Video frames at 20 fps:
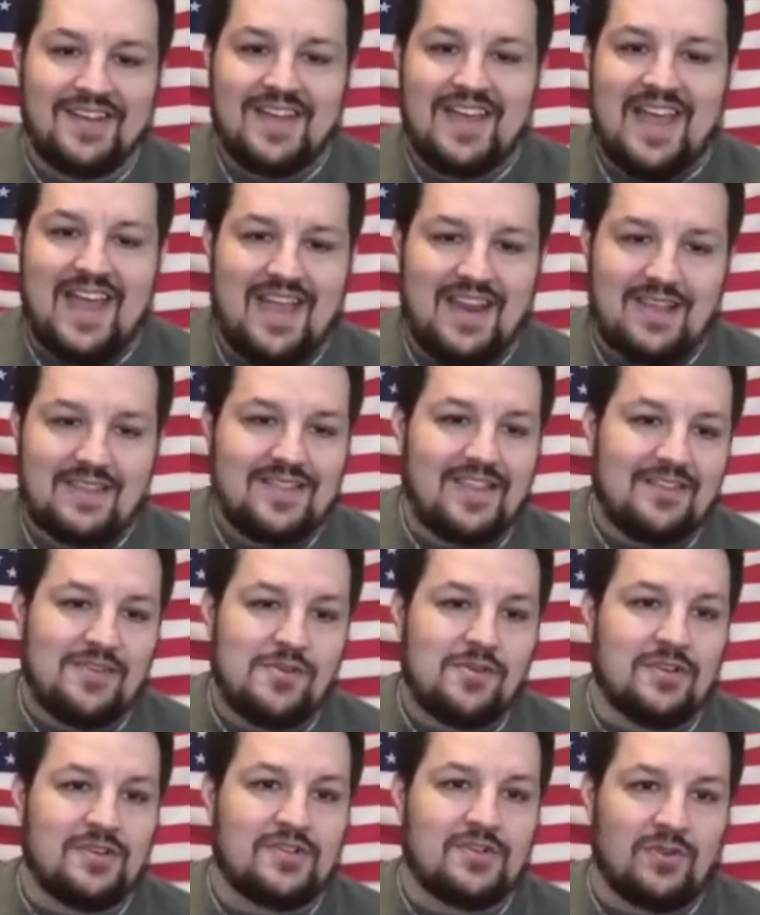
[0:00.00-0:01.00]
anything
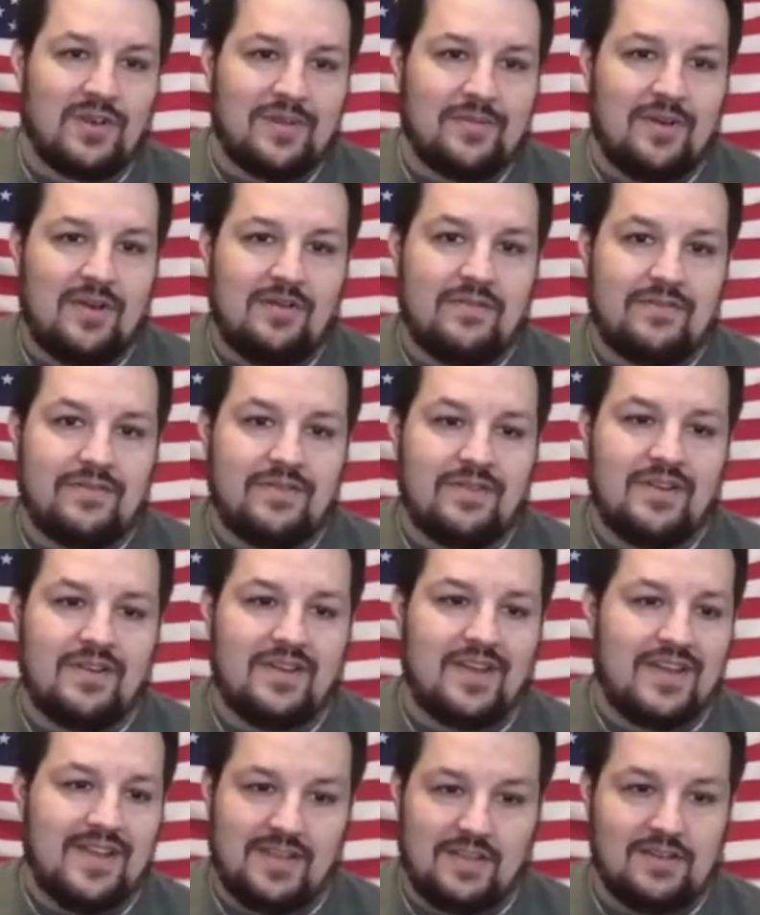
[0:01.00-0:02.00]
you can dream of,
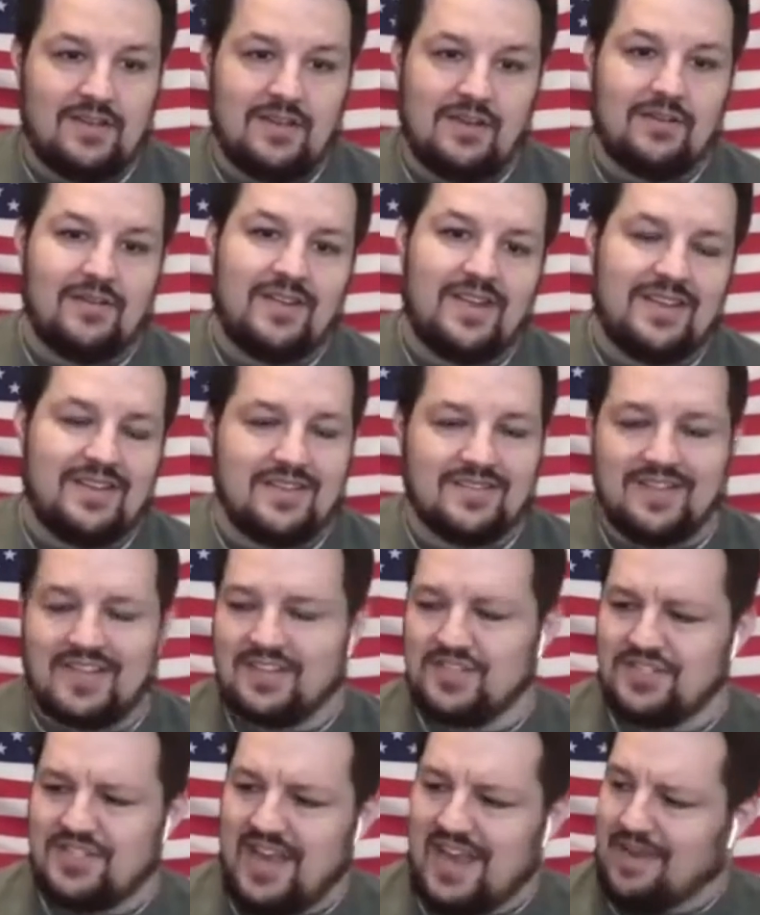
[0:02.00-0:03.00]
he can do. He does
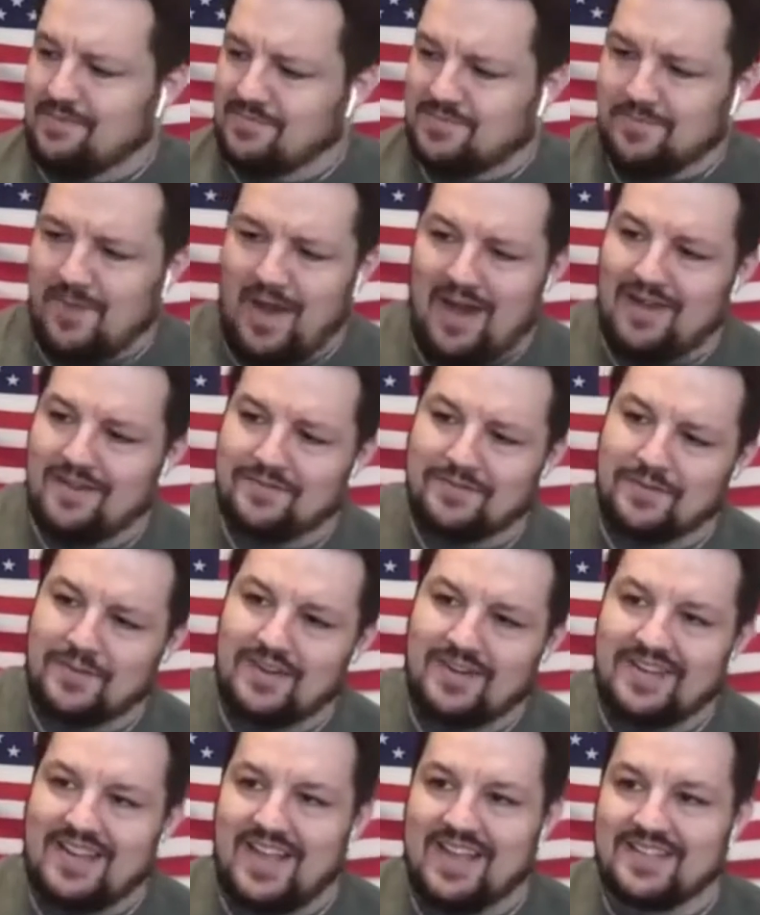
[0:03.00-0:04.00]
like James Bond for
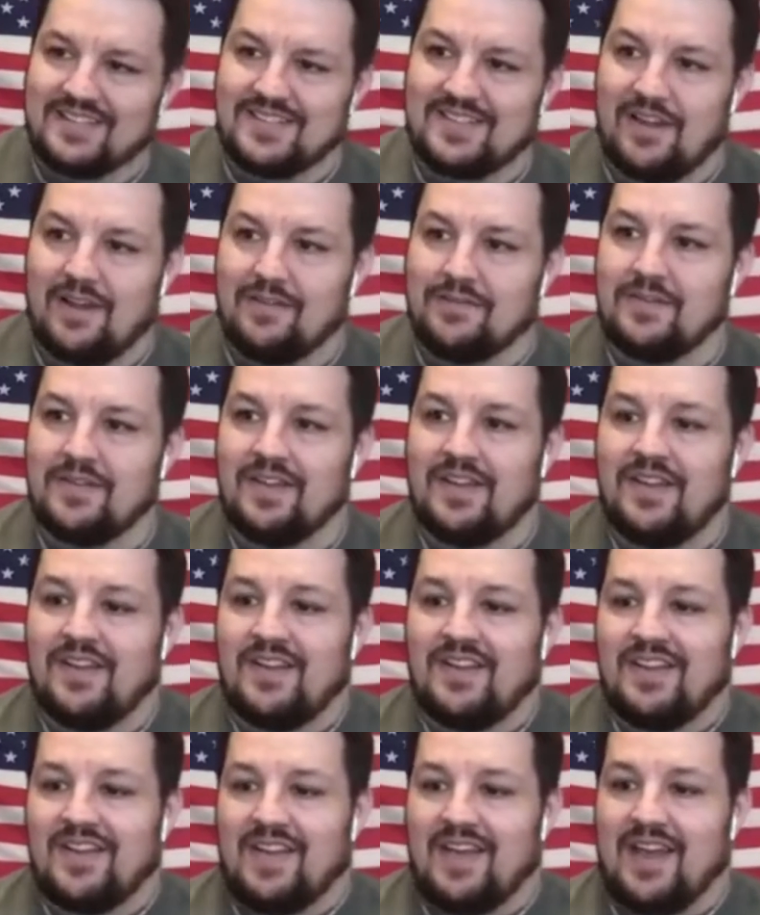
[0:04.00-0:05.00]
a day stuff.
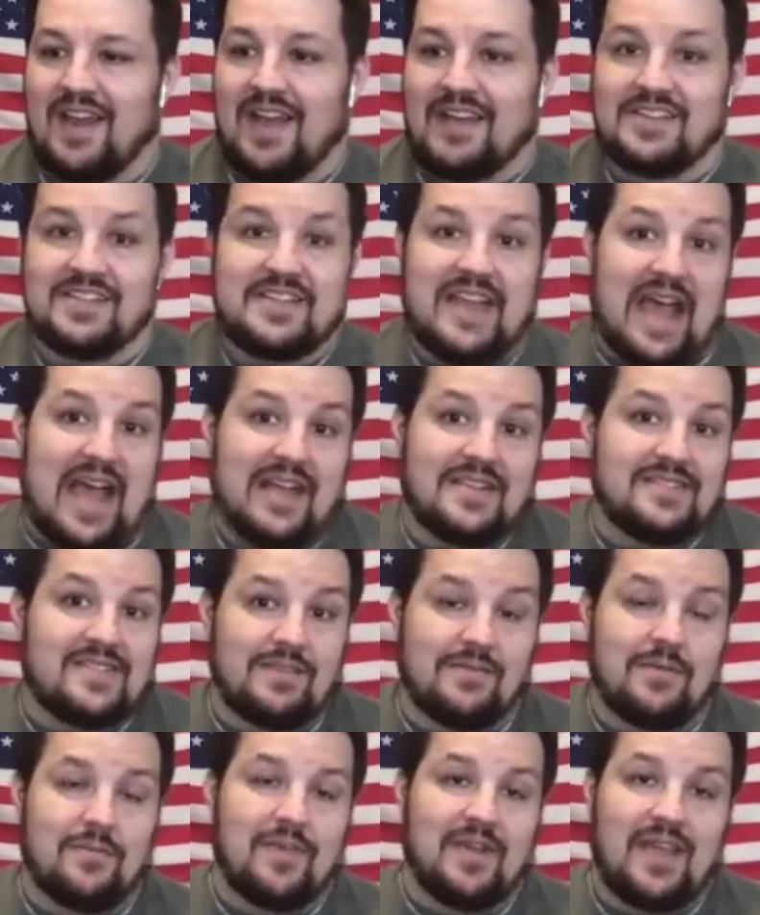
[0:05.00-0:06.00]
And I just asked
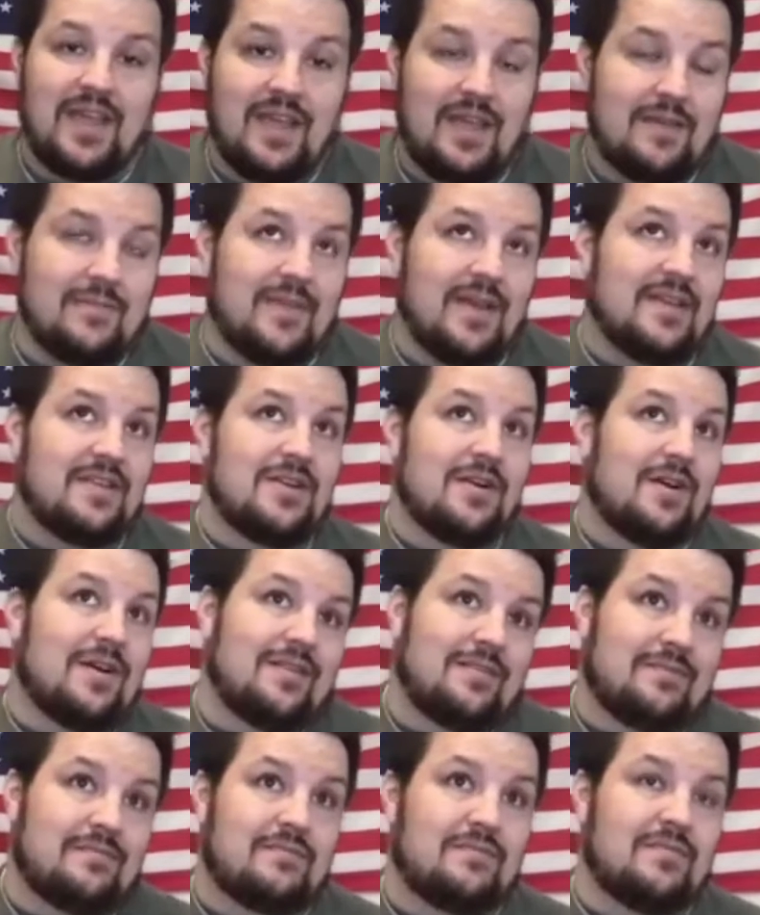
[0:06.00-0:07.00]
him, I'm like, hey man,
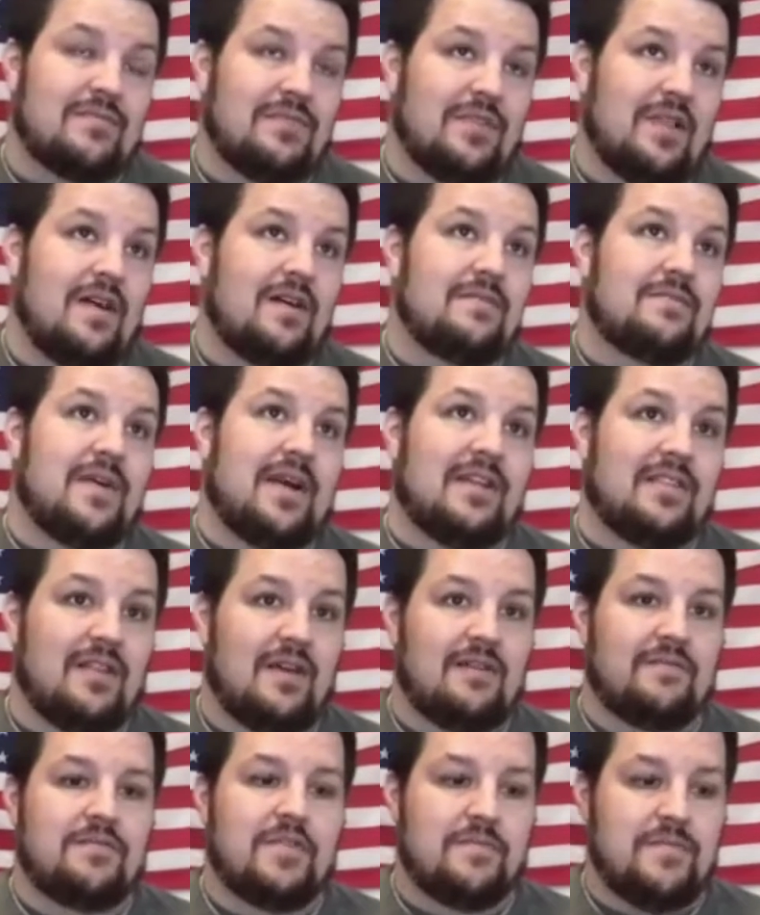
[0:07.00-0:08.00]
I
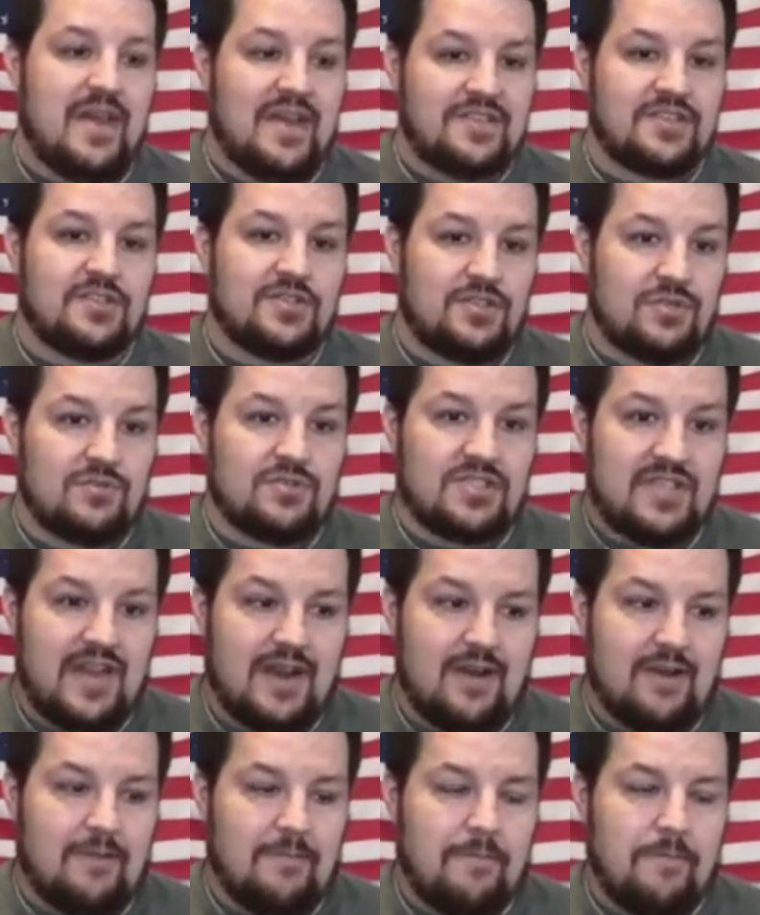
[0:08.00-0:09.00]
love the message you
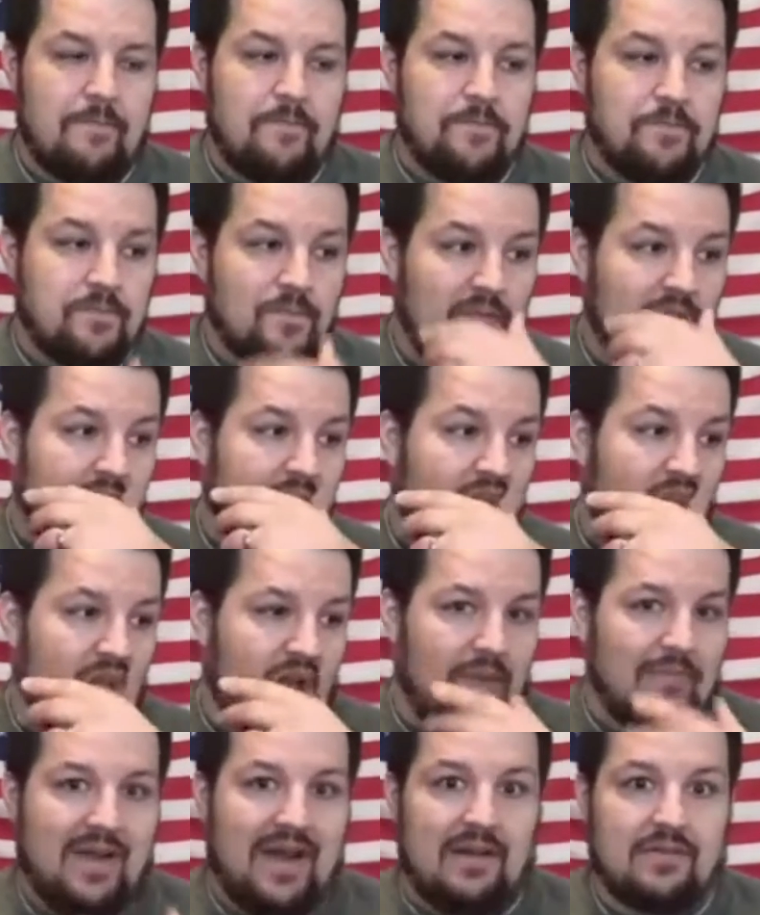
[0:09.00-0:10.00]
share
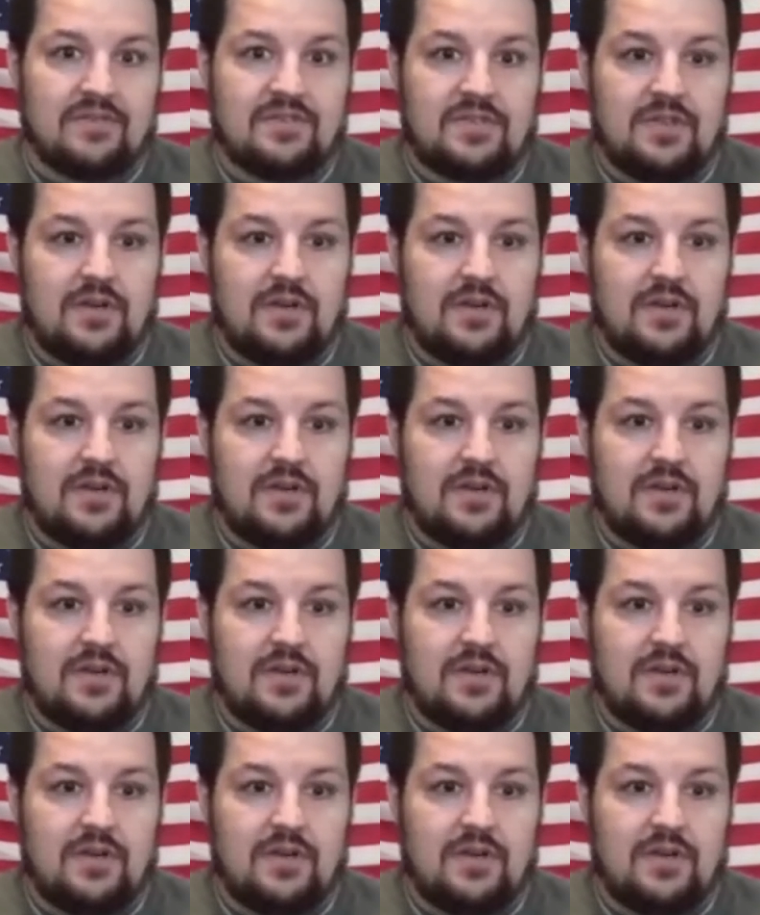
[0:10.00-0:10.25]
about,